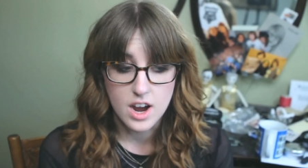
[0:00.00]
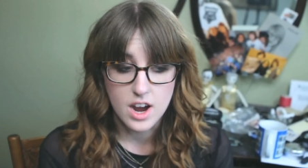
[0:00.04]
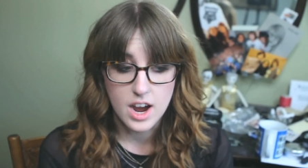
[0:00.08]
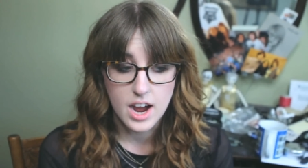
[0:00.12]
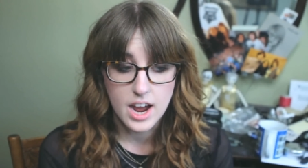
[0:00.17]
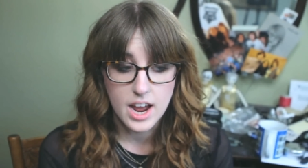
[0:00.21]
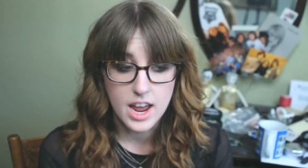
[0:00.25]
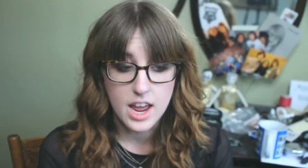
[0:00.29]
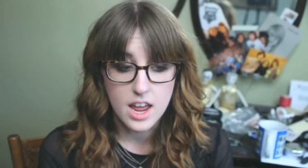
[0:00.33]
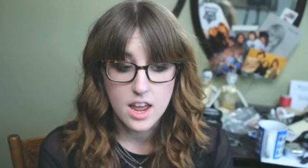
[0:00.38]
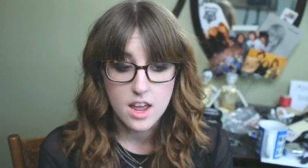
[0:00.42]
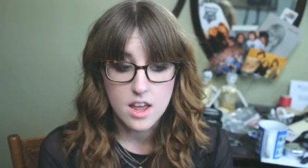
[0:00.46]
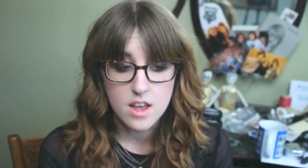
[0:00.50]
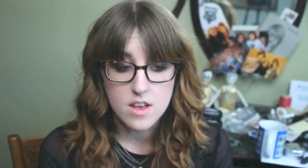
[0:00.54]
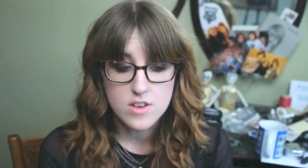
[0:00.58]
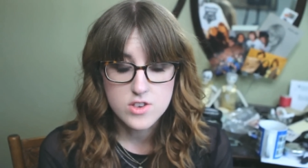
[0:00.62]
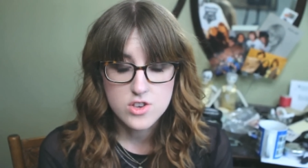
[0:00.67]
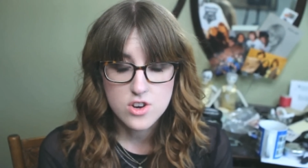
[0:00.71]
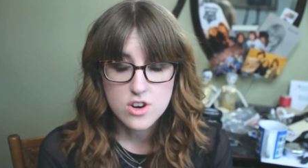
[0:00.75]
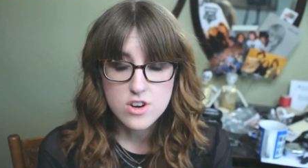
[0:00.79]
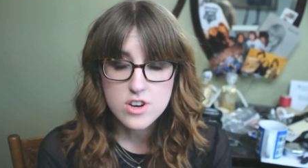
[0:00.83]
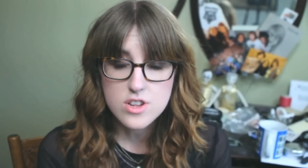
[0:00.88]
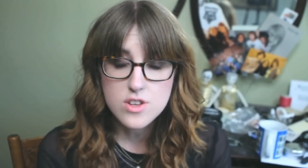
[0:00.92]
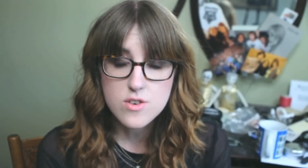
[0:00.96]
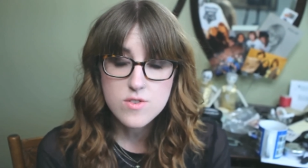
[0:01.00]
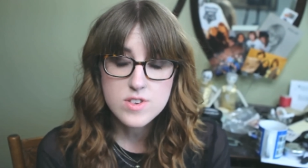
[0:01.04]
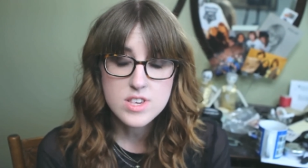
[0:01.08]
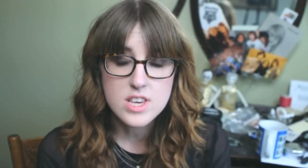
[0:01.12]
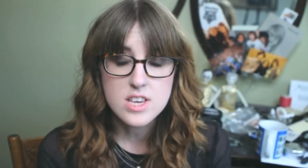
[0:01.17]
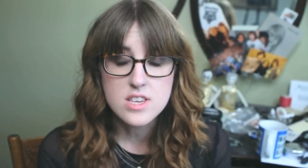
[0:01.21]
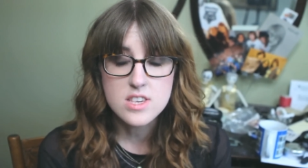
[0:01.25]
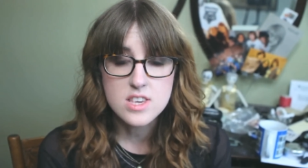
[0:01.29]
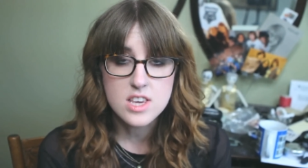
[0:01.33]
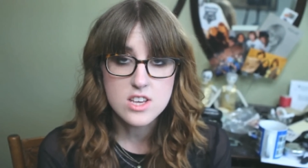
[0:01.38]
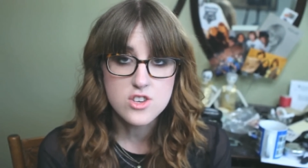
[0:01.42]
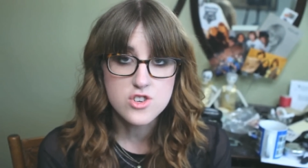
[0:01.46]
I started
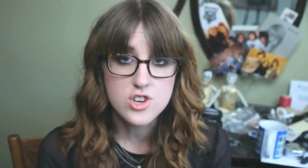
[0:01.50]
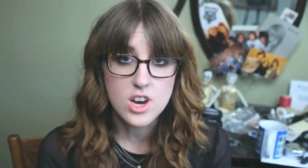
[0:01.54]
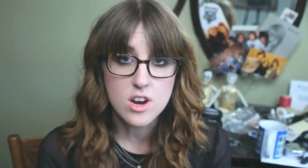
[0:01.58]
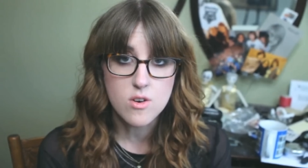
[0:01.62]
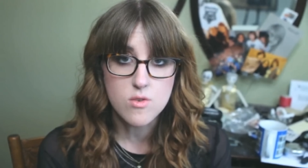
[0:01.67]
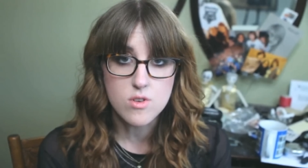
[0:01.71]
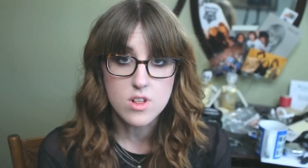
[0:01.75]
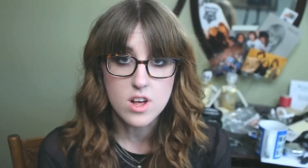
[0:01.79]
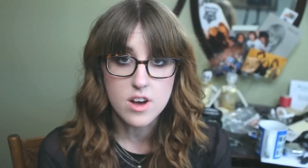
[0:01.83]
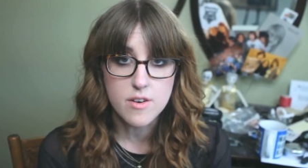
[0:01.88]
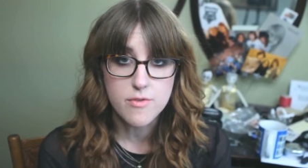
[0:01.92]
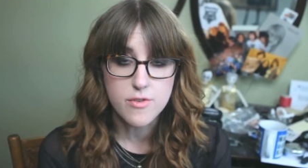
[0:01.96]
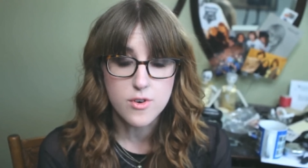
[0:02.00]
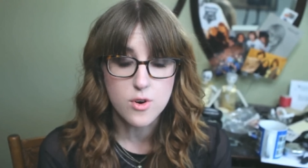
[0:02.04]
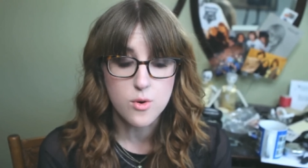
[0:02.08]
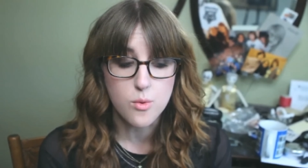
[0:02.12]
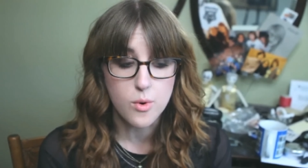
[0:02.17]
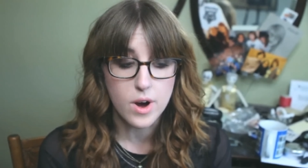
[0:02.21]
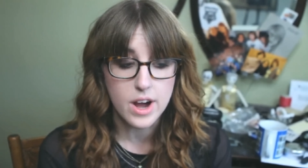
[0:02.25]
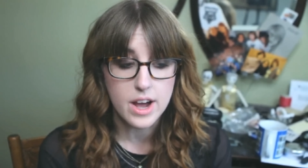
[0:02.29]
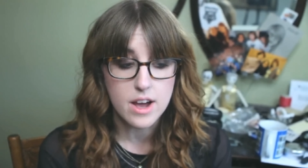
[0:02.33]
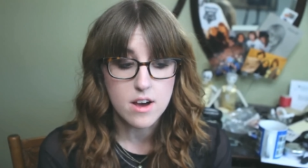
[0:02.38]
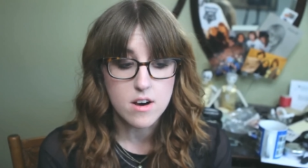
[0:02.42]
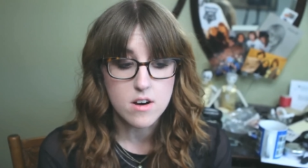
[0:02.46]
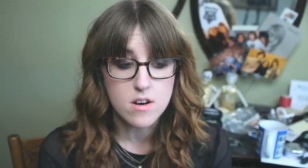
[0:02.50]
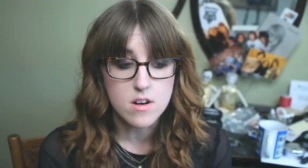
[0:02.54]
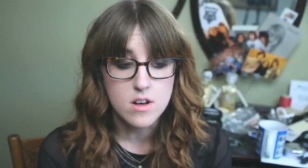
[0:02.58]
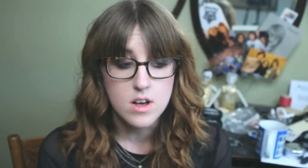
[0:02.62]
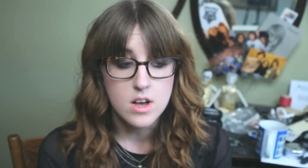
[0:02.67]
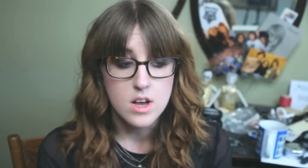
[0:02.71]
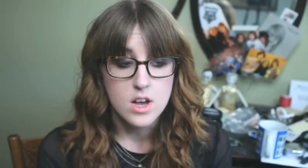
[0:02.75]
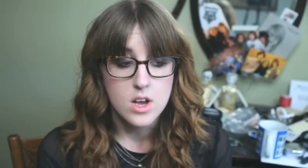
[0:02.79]
using Skin Shangri-La for a while,